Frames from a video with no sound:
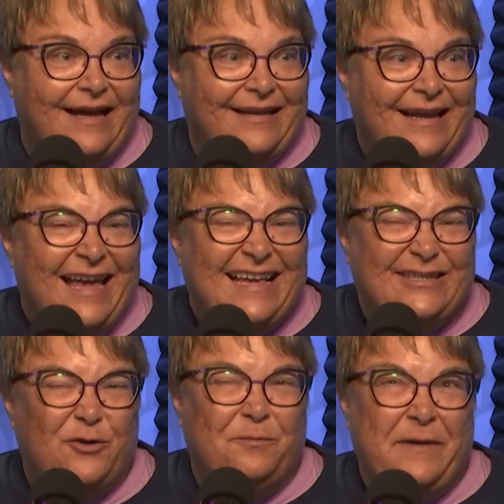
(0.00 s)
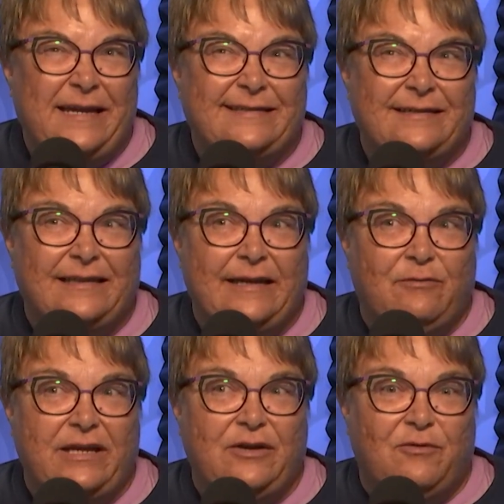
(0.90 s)
Right. So basically,
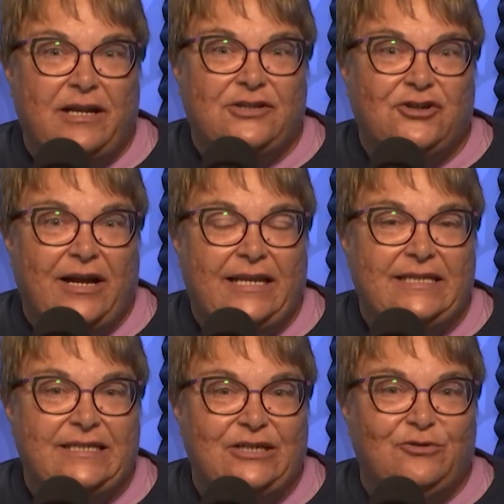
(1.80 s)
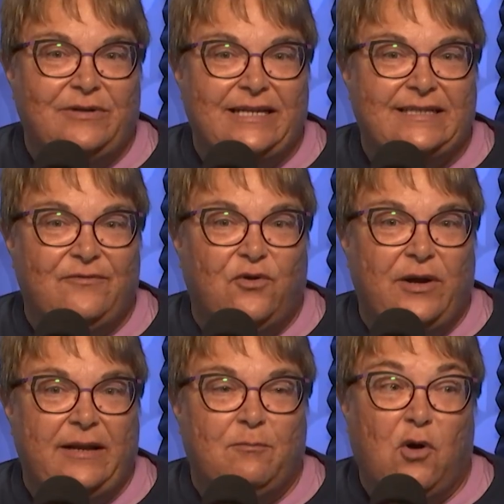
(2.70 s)
what you want to try to do is
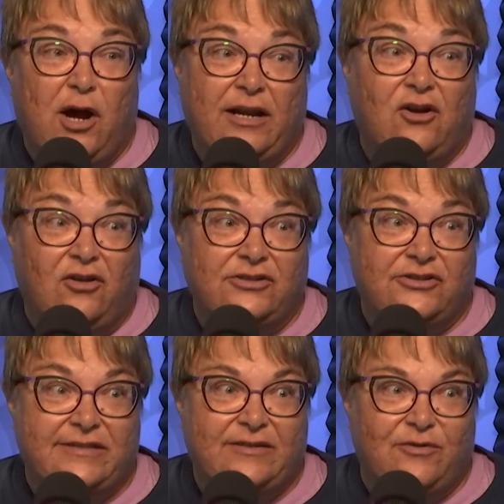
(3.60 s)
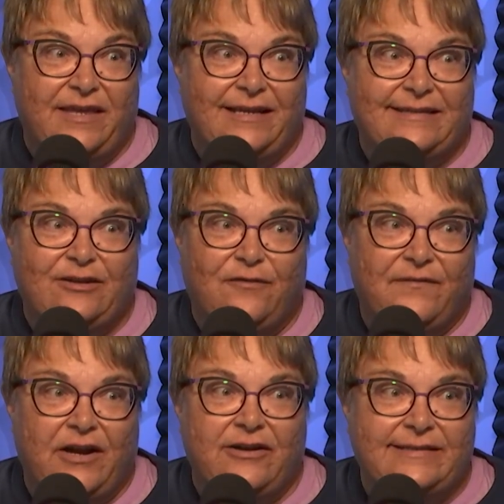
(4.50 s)
avoid monocultures. So things that are
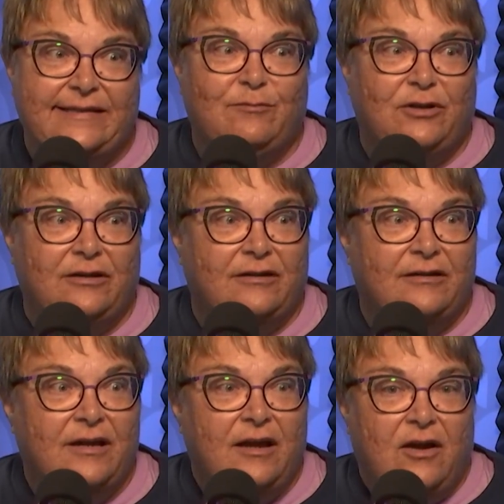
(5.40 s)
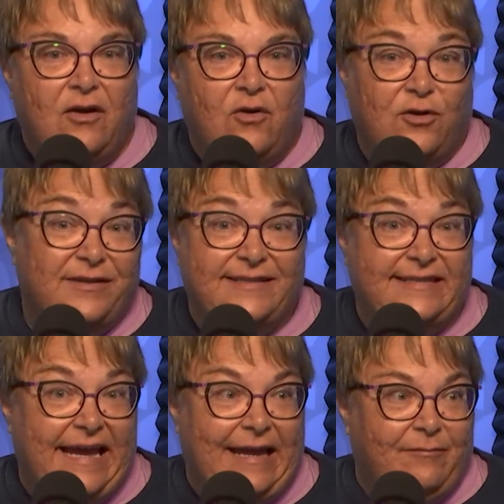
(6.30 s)
very similar or the
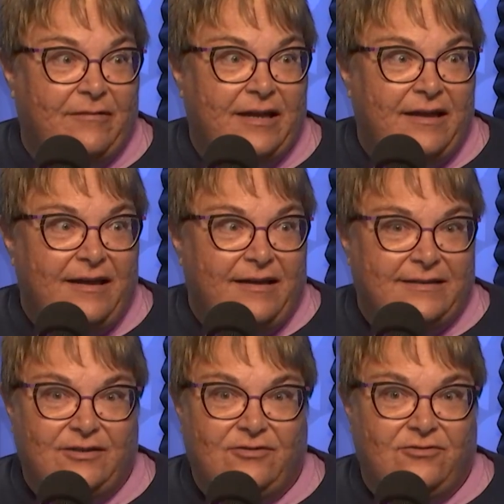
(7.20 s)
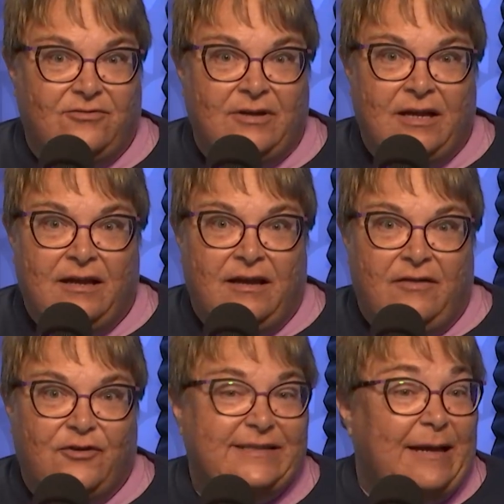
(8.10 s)
same. So,
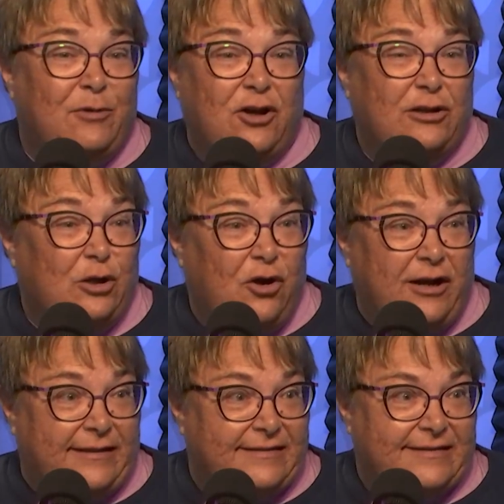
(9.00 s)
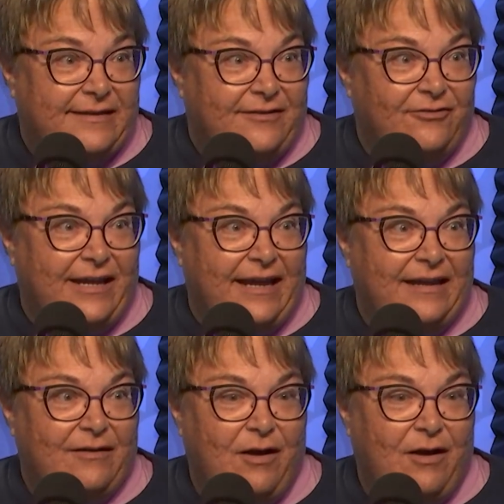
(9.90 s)
for example, our lawns. Okay.